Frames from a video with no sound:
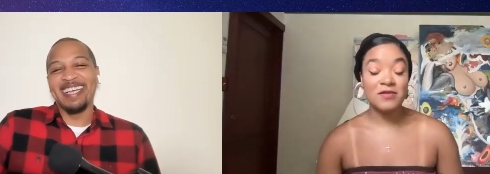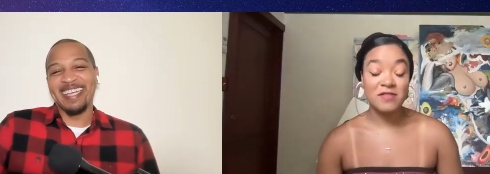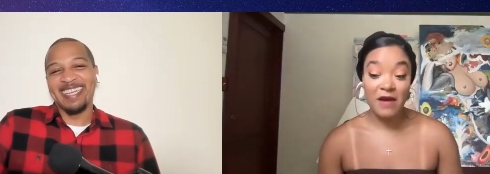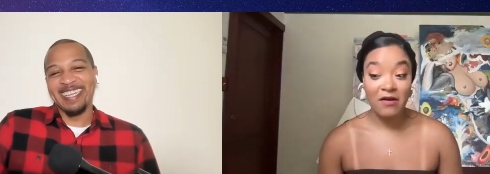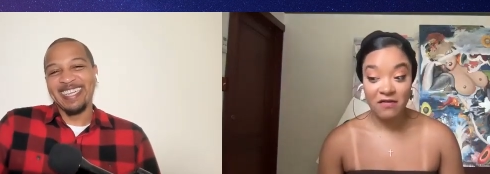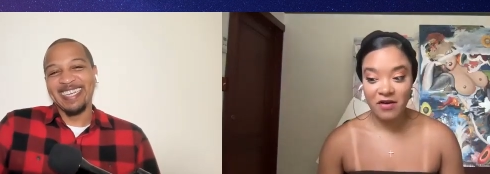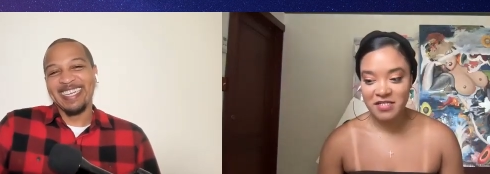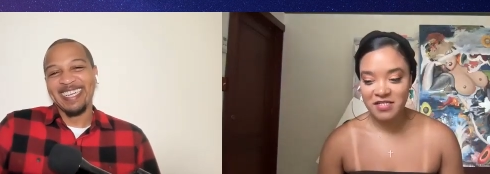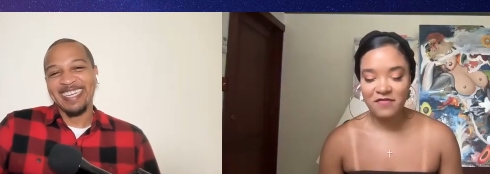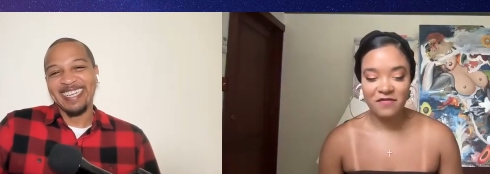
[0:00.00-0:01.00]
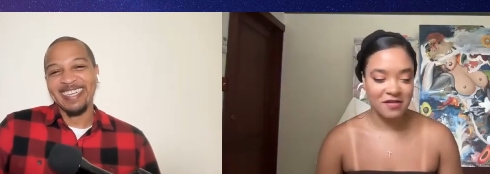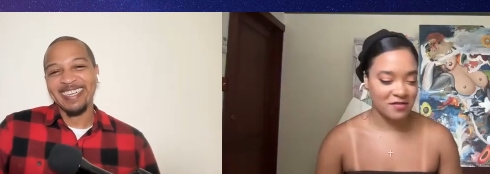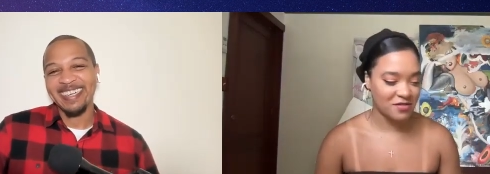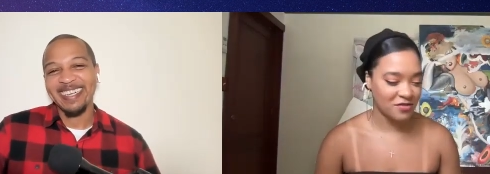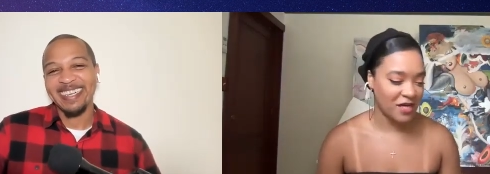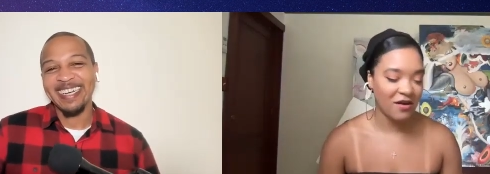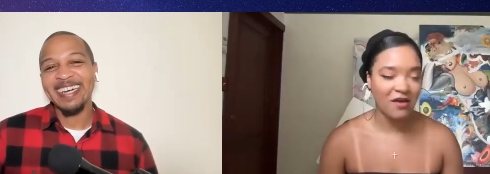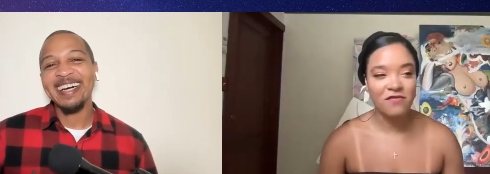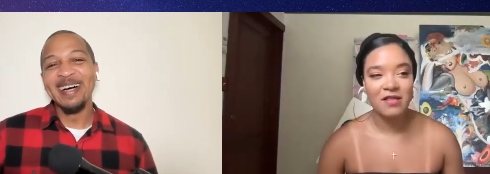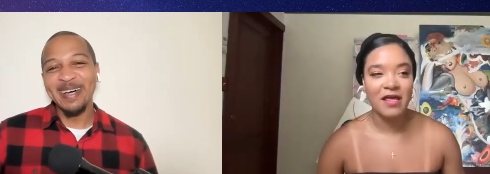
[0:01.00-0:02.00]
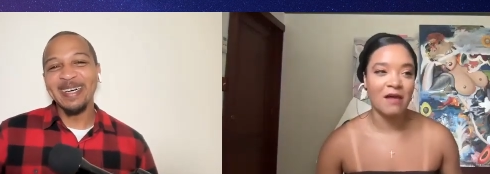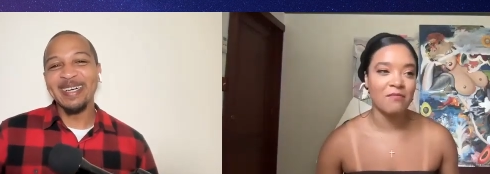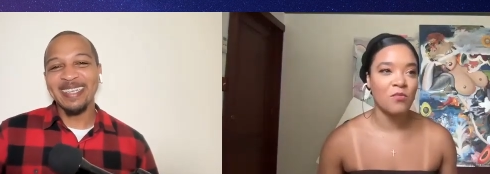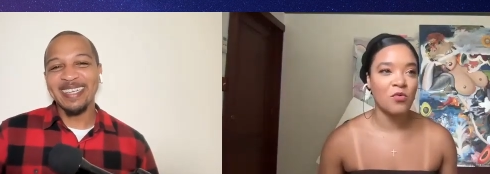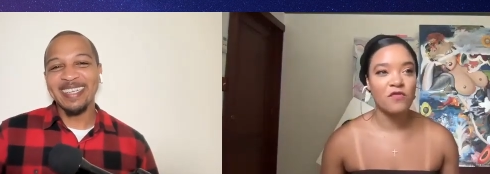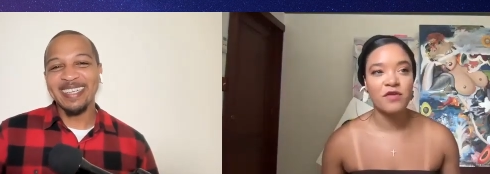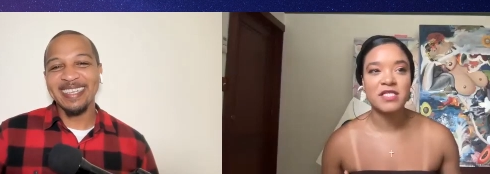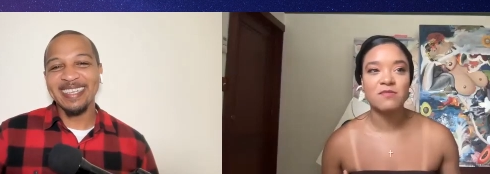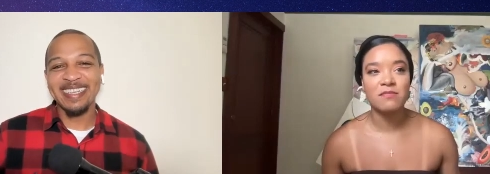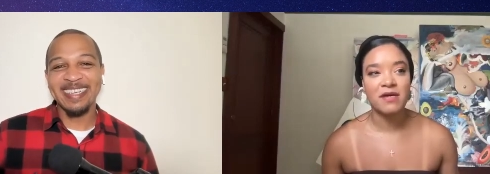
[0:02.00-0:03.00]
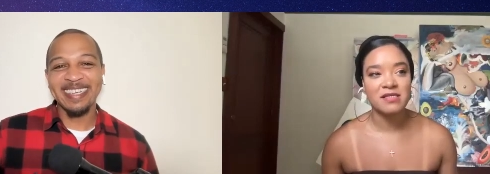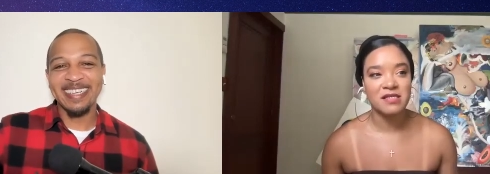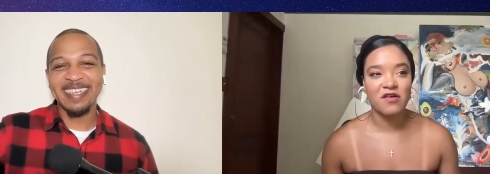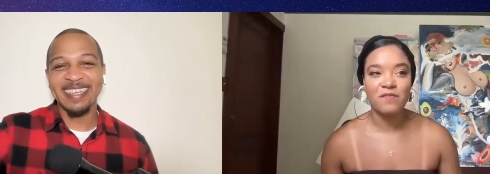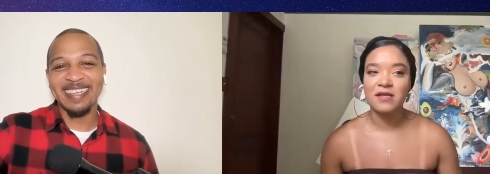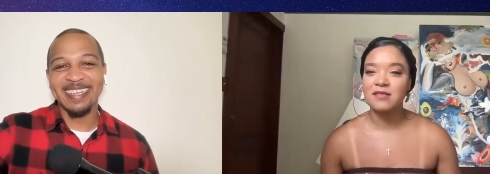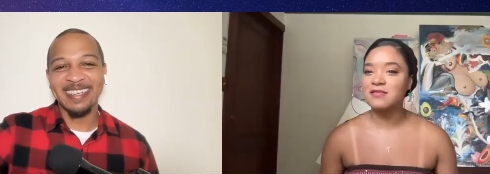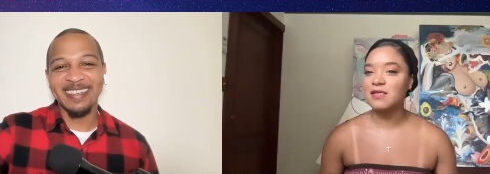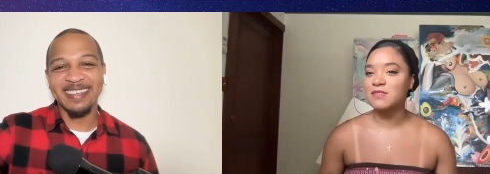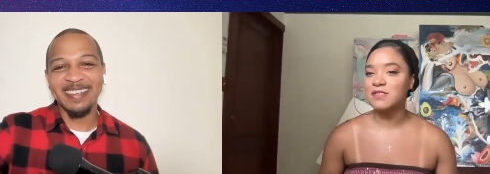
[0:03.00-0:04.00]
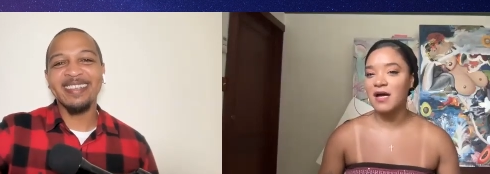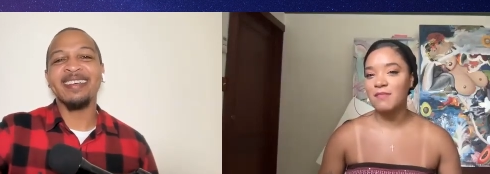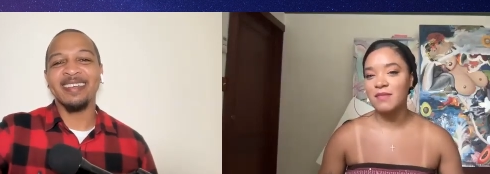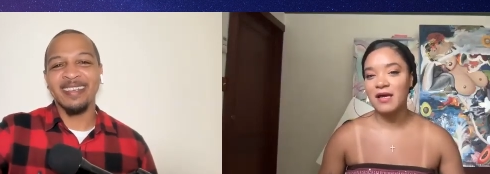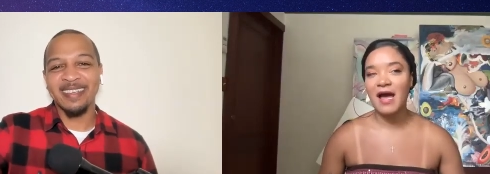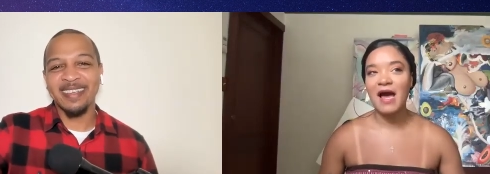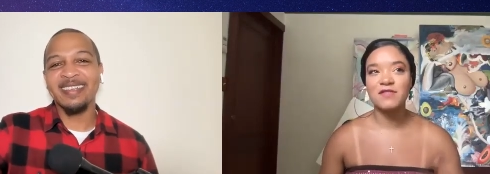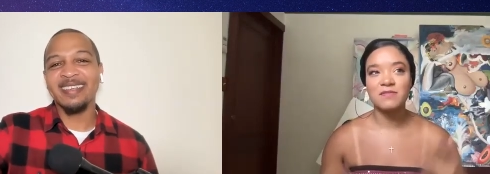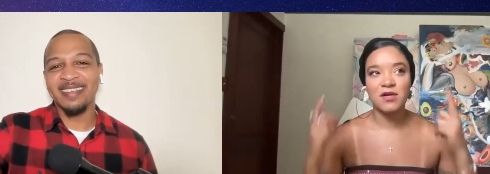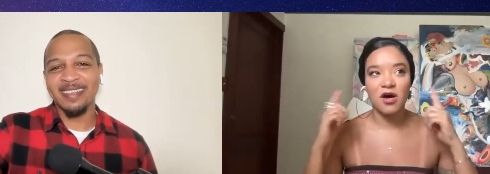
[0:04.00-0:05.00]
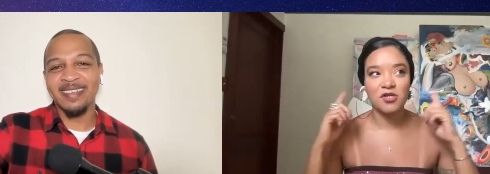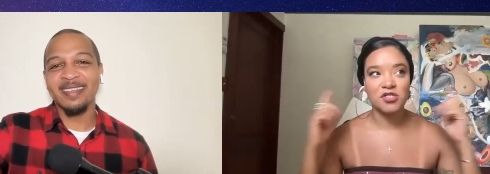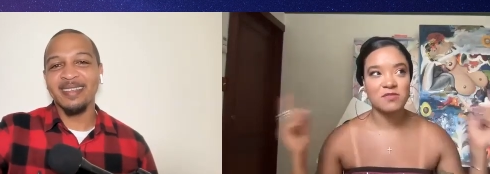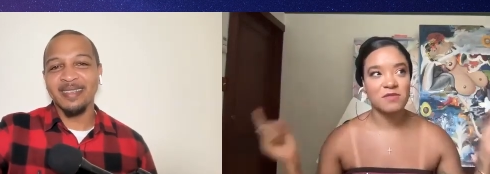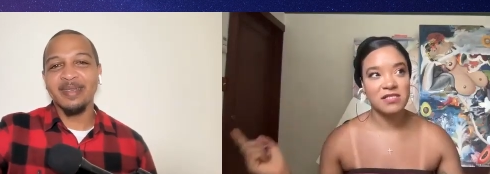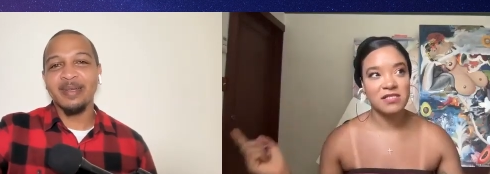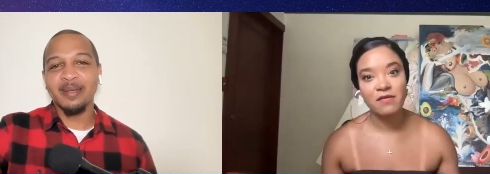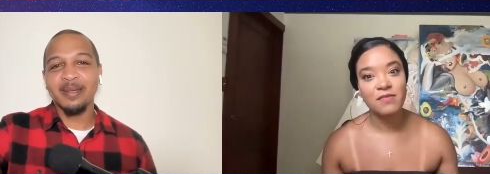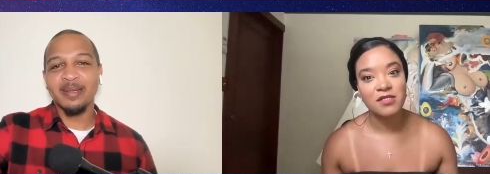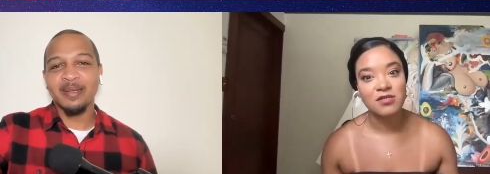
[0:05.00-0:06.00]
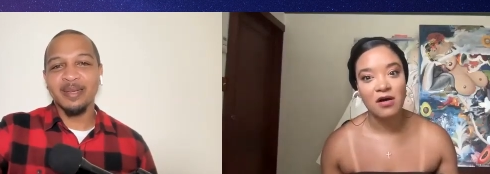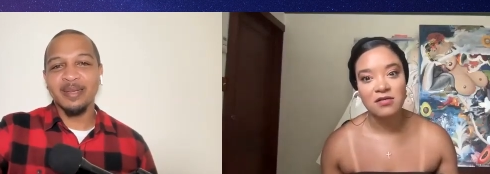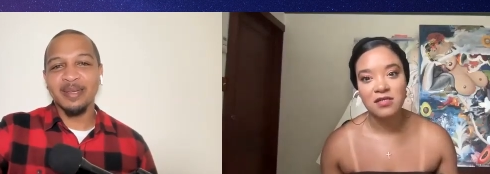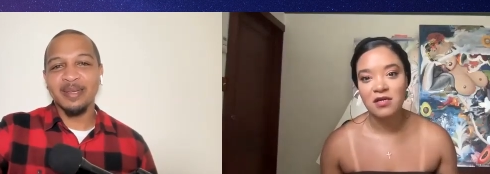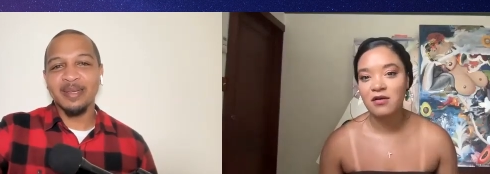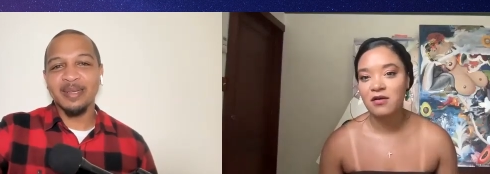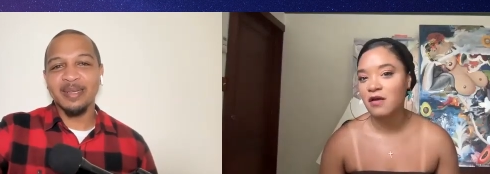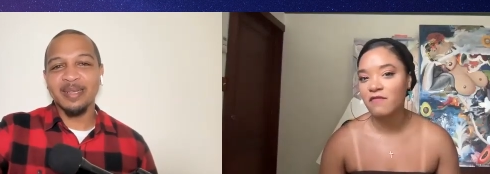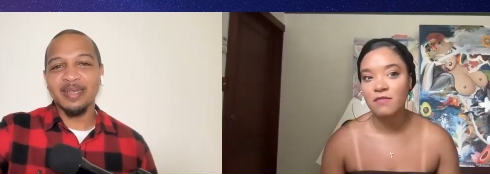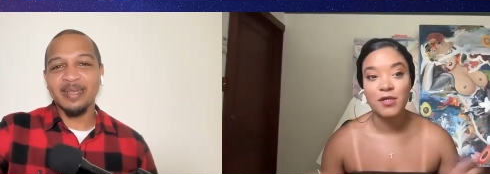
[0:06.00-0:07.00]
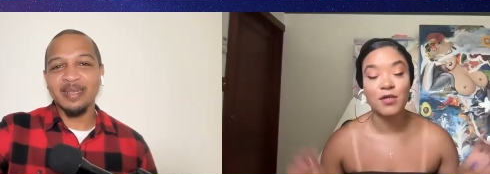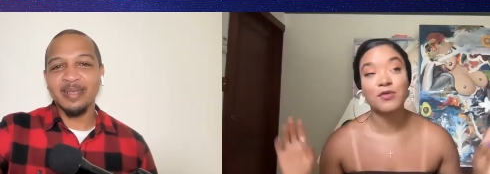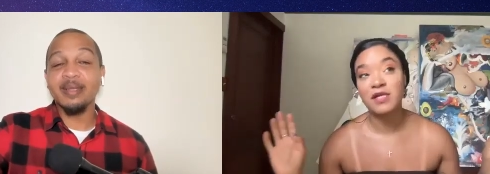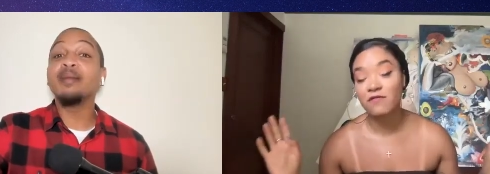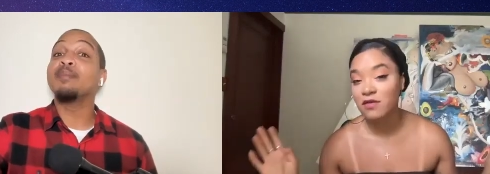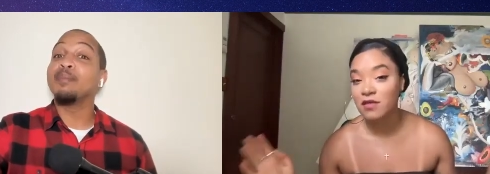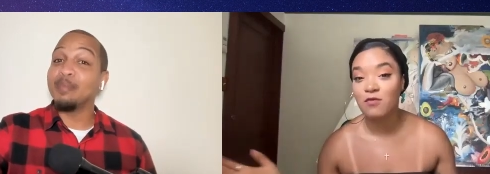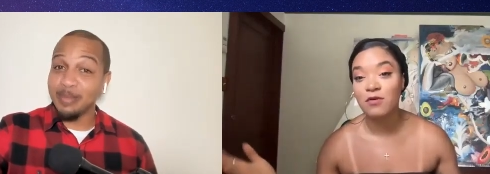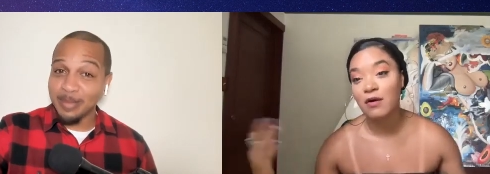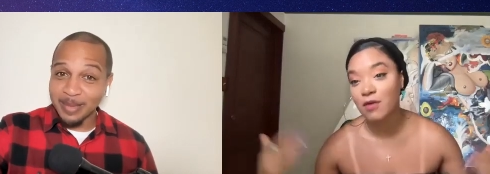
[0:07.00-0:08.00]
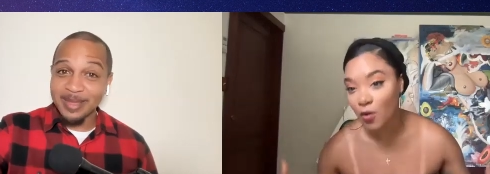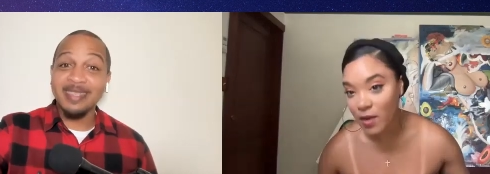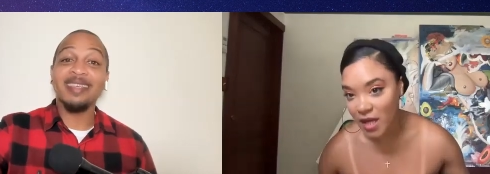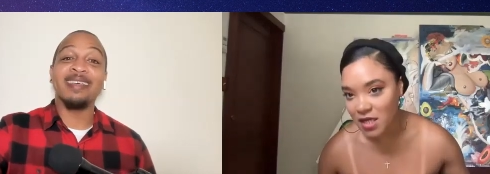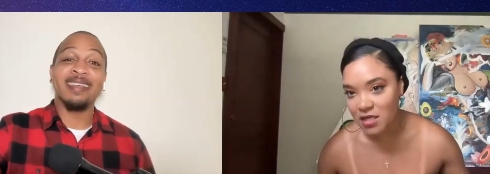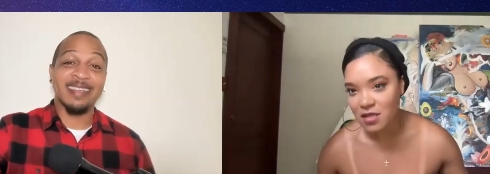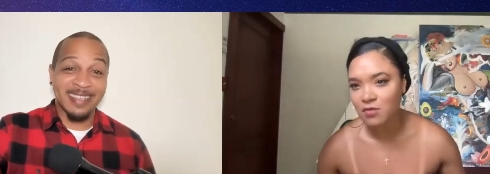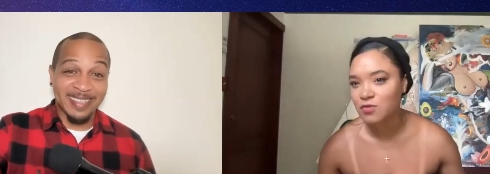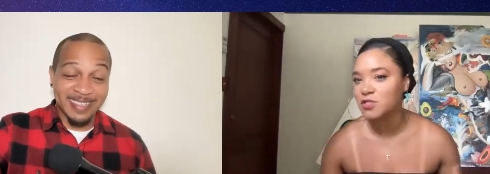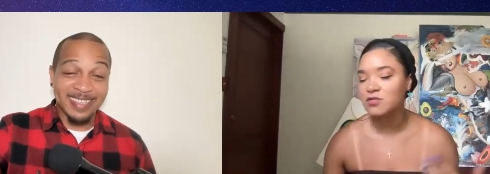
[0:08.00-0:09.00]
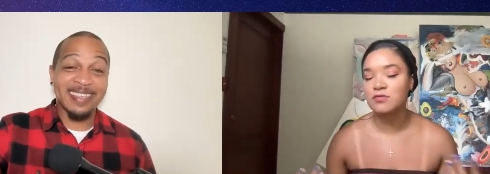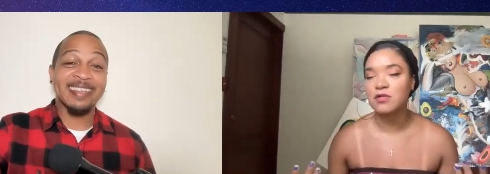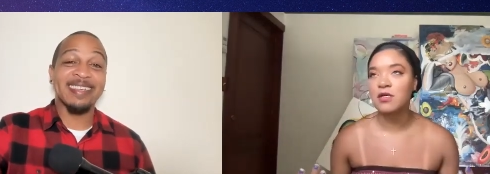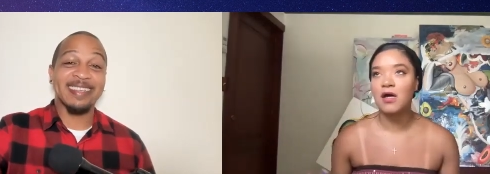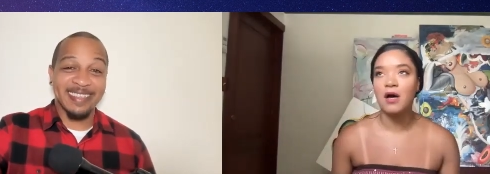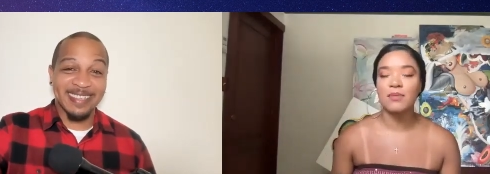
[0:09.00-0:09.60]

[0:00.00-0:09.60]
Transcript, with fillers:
Speaker 1: oh, it's very very different so here i feel uh, like uh-huh. i'm more free to be myself but at the same time yeah. like i have to be cautious because everybody talks here and everybody knows everything without knowing anything which yeah.